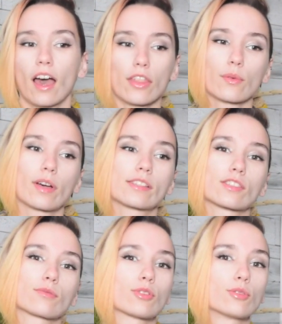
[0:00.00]
otherwise
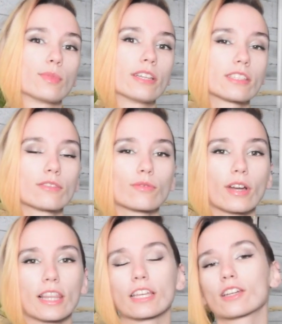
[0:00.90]
the room isn't
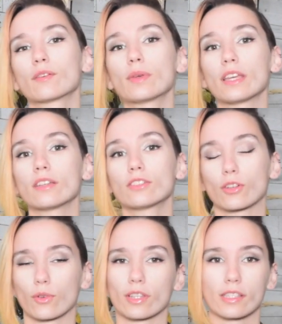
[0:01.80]
really going to be
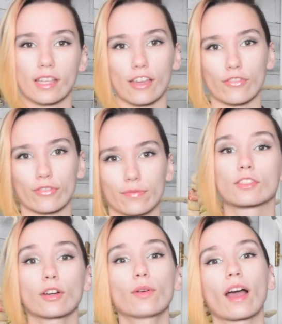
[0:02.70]
totally safe.
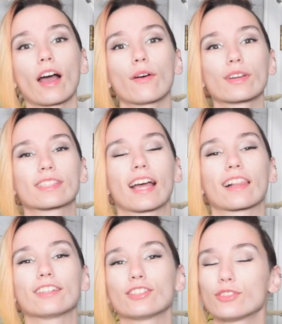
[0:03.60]
So how
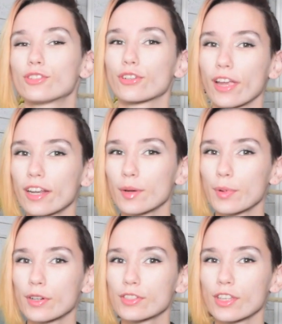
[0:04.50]
exactly do you create a
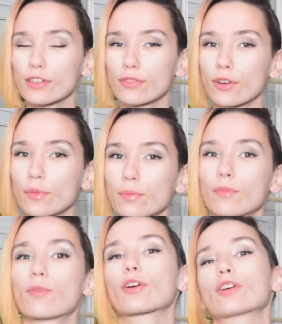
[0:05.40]
bird-safe room?
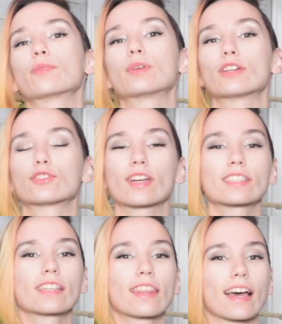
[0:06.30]
We're going to be
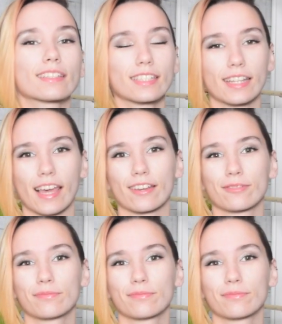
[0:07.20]
addressing that today.